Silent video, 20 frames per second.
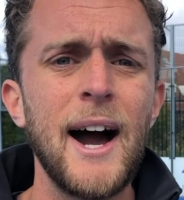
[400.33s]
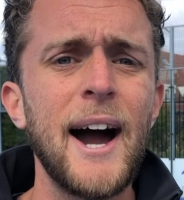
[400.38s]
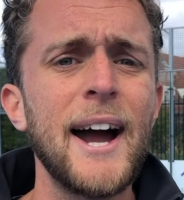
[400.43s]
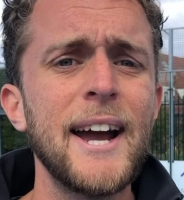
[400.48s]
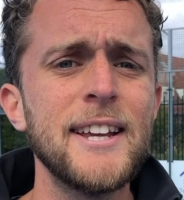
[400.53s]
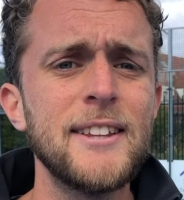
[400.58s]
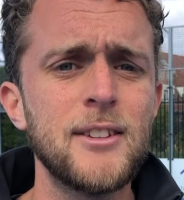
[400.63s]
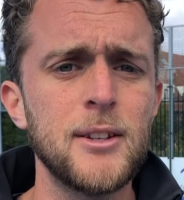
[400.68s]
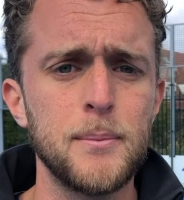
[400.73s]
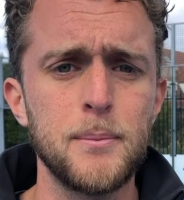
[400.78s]

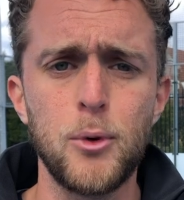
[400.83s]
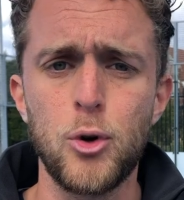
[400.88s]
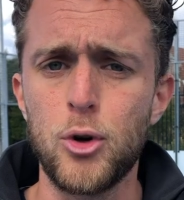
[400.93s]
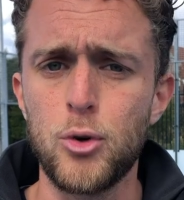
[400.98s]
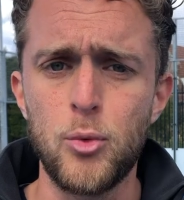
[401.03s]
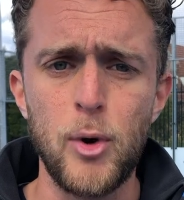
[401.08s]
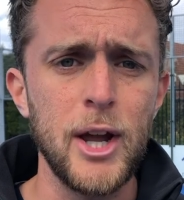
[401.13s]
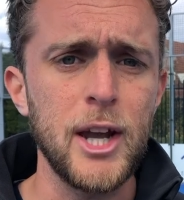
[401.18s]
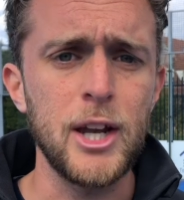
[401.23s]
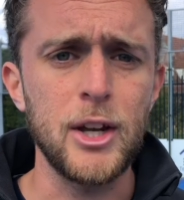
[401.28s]
item
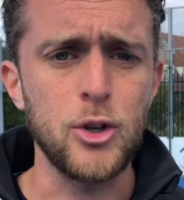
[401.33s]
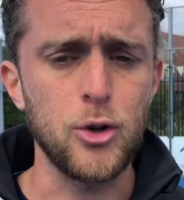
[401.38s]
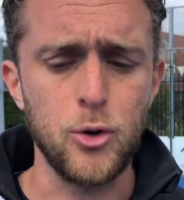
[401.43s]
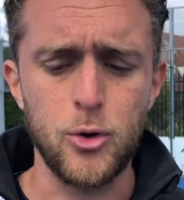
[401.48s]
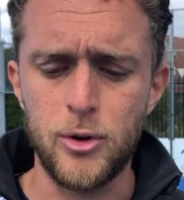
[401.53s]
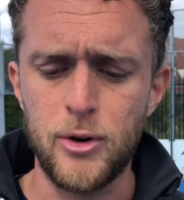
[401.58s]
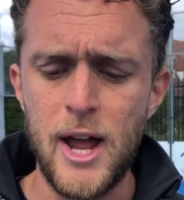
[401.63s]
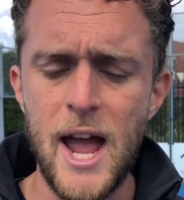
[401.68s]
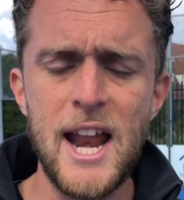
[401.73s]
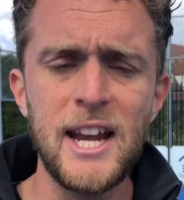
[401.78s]
or racket
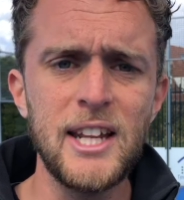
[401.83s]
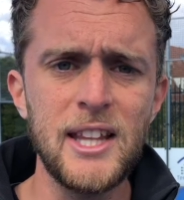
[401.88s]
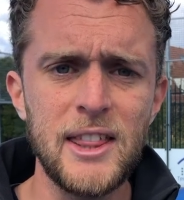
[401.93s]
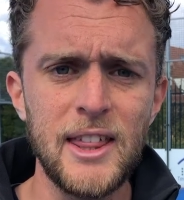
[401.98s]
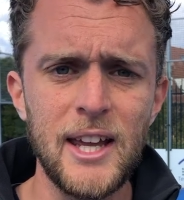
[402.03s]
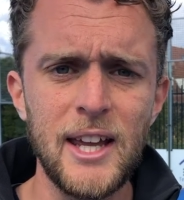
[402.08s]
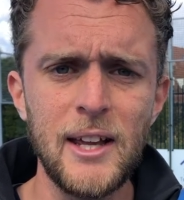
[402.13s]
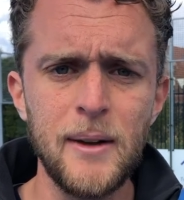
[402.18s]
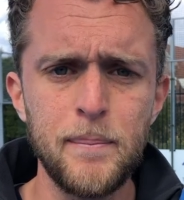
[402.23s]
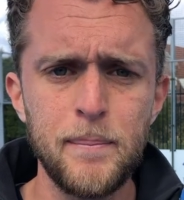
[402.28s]
or
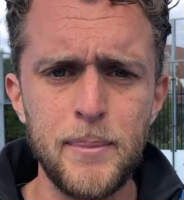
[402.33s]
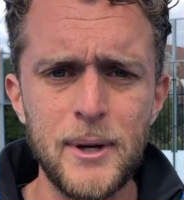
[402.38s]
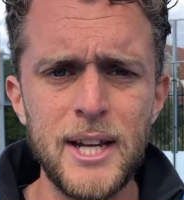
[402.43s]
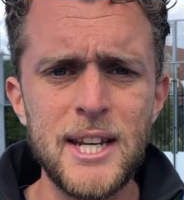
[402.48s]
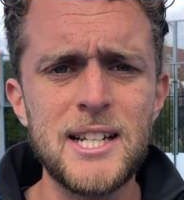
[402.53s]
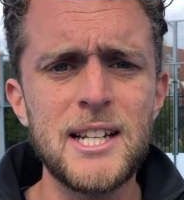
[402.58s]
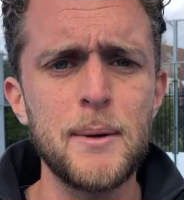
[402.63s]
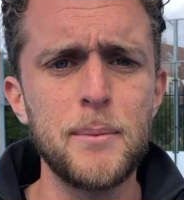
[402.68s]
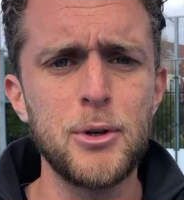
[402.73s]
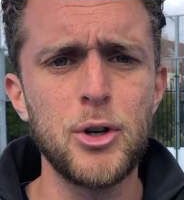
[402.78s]
anything,
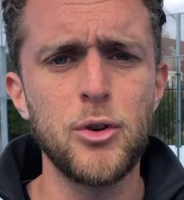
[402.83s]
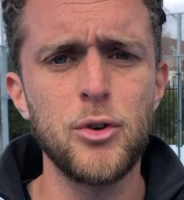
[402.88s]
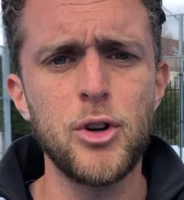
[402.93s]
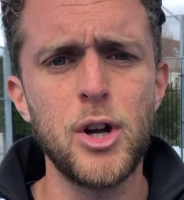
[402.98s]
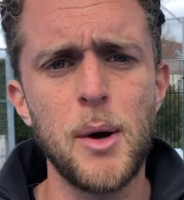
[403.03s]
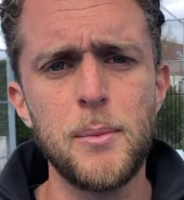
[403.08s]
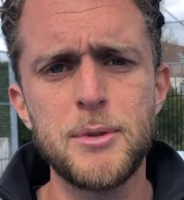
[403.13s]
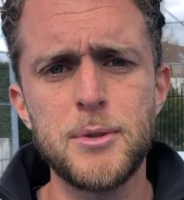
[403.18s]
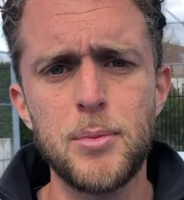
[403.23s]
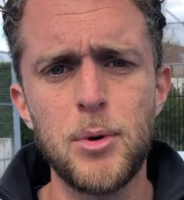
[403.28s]
please let me know in the
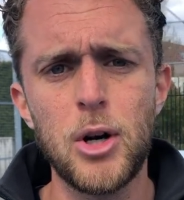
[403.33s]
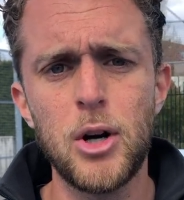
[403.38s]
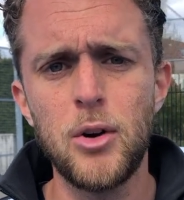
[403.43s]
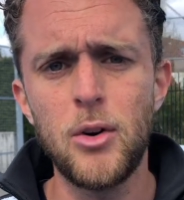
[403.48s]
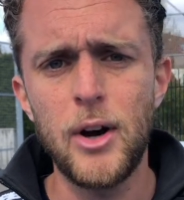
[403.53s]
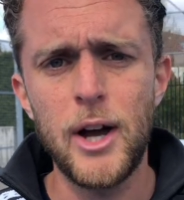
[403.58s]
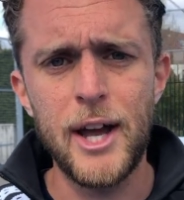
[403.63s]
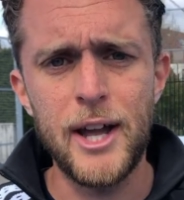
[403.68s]
comments below.